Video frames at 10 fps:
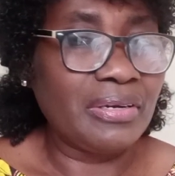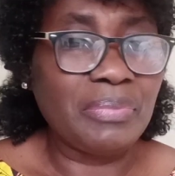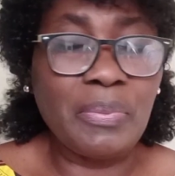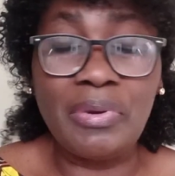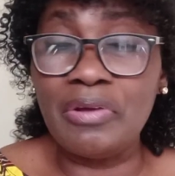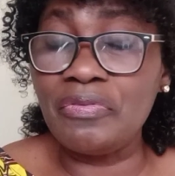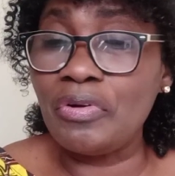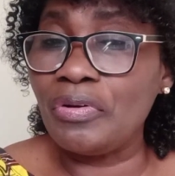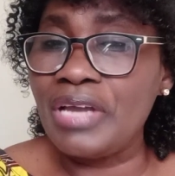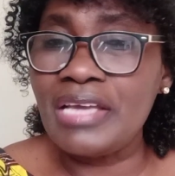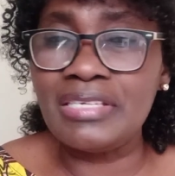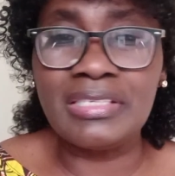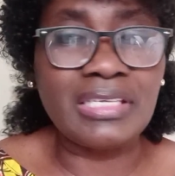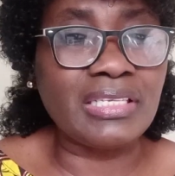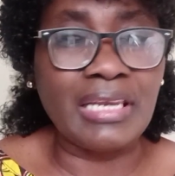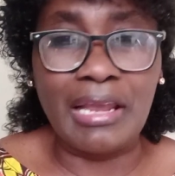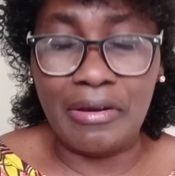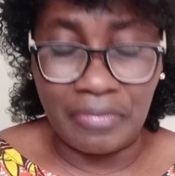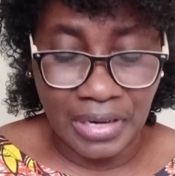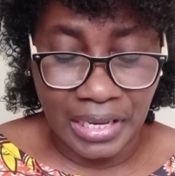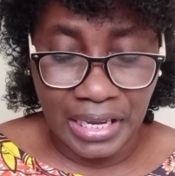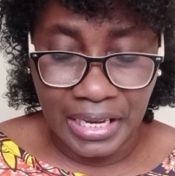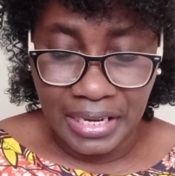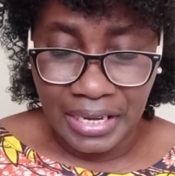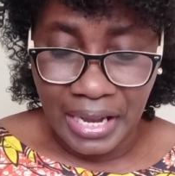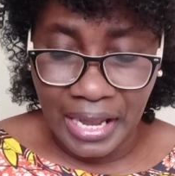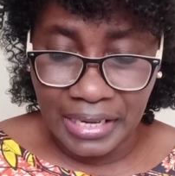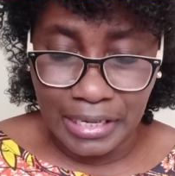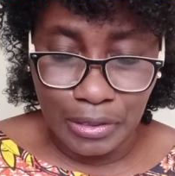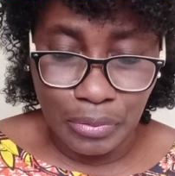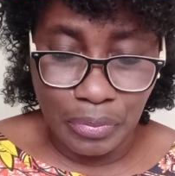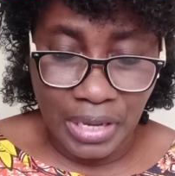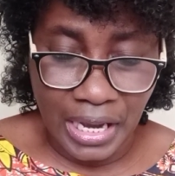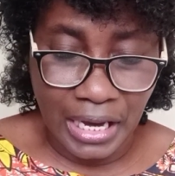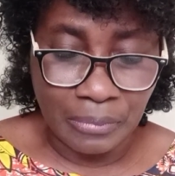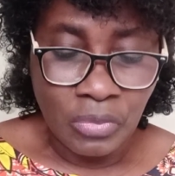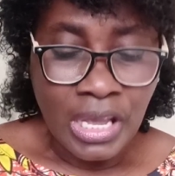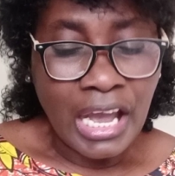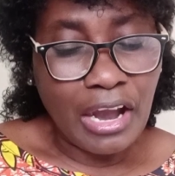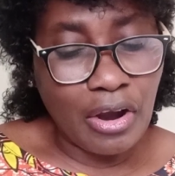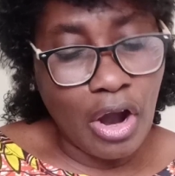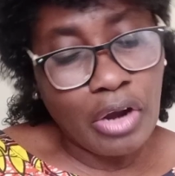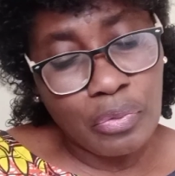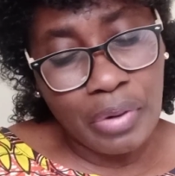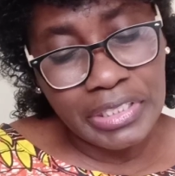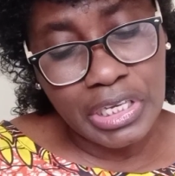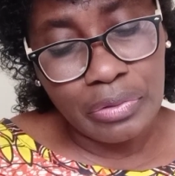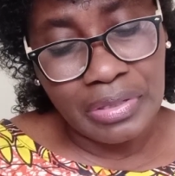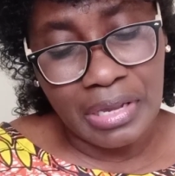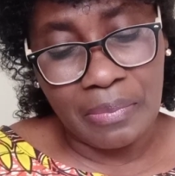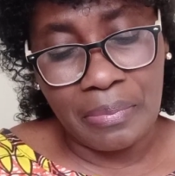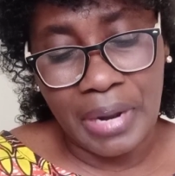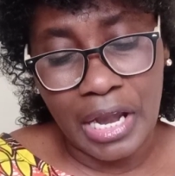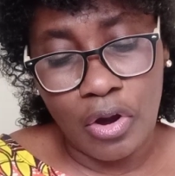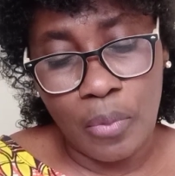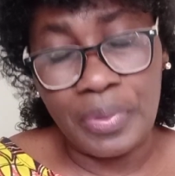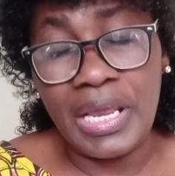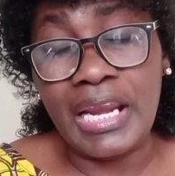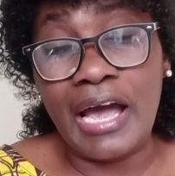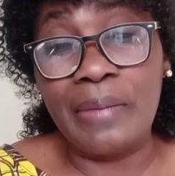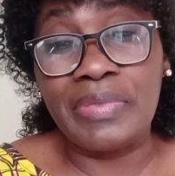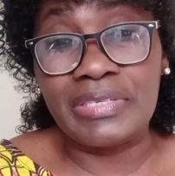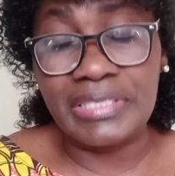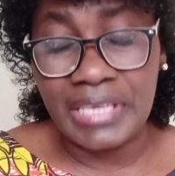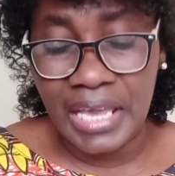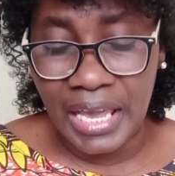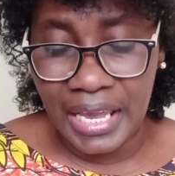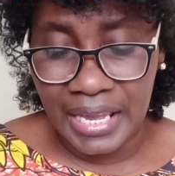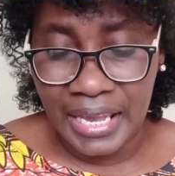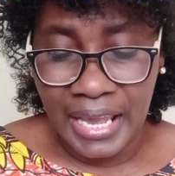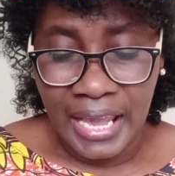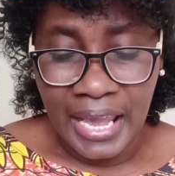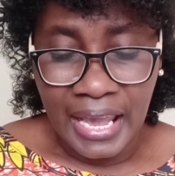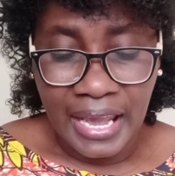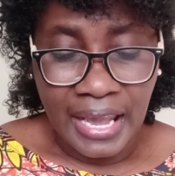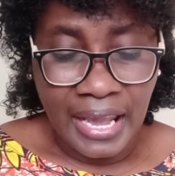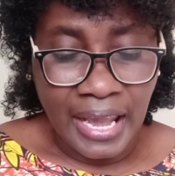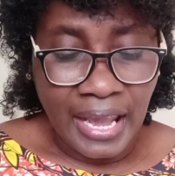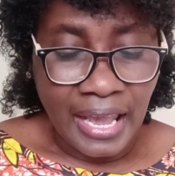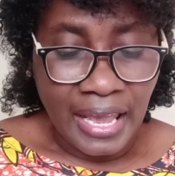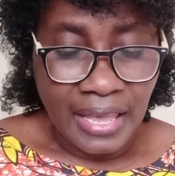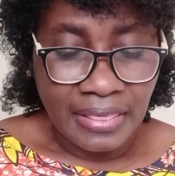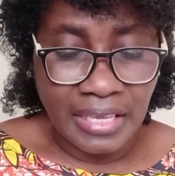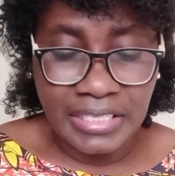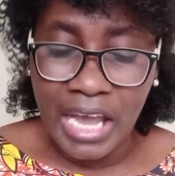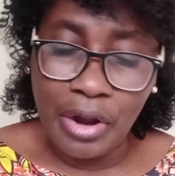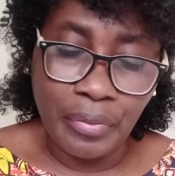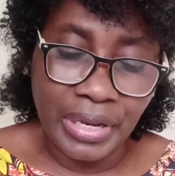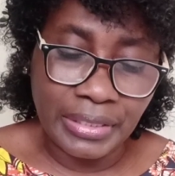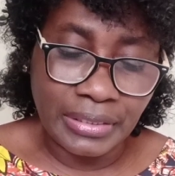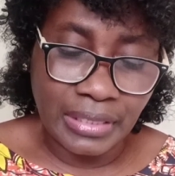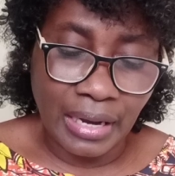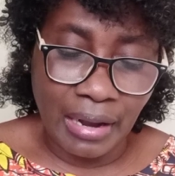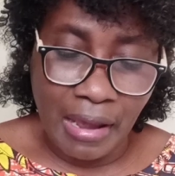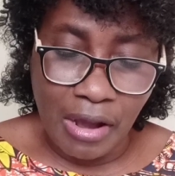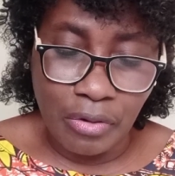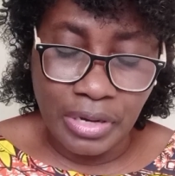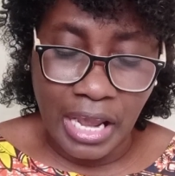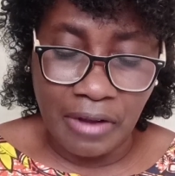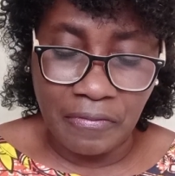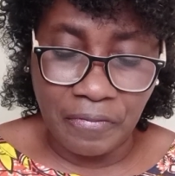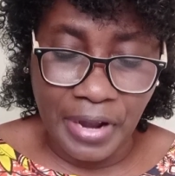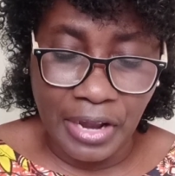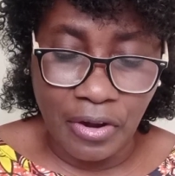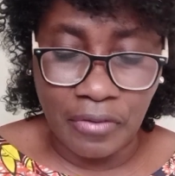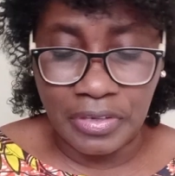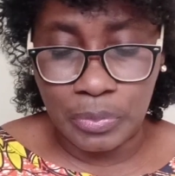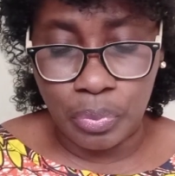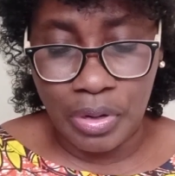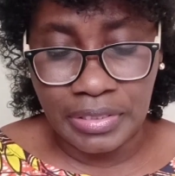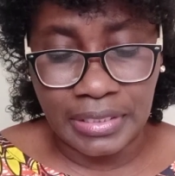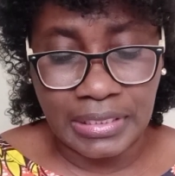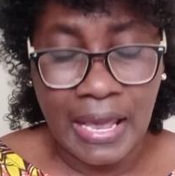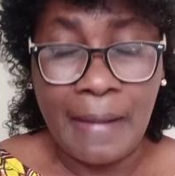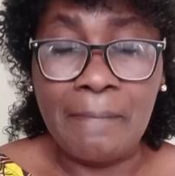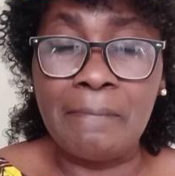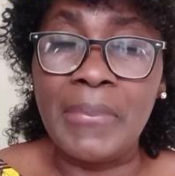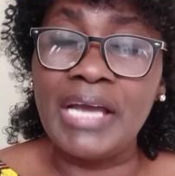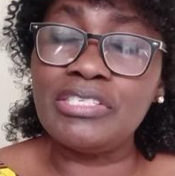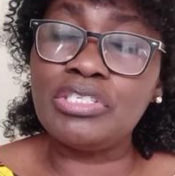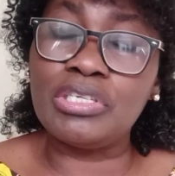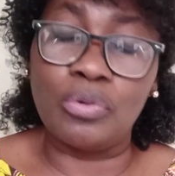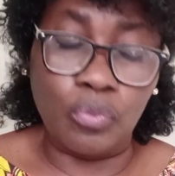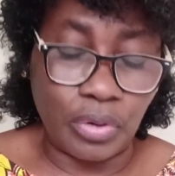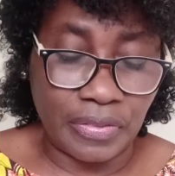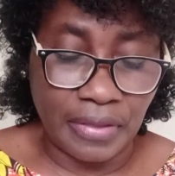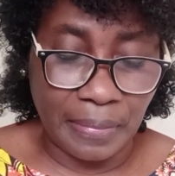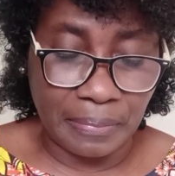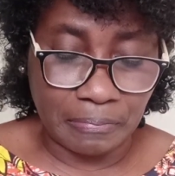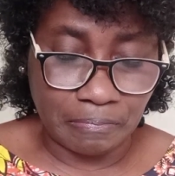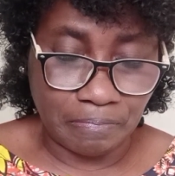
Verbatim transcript: People of God, isn't it lovely? Hallelujah. God rescued them by opening up the sea the towering cloud and fire of his presence merged with them.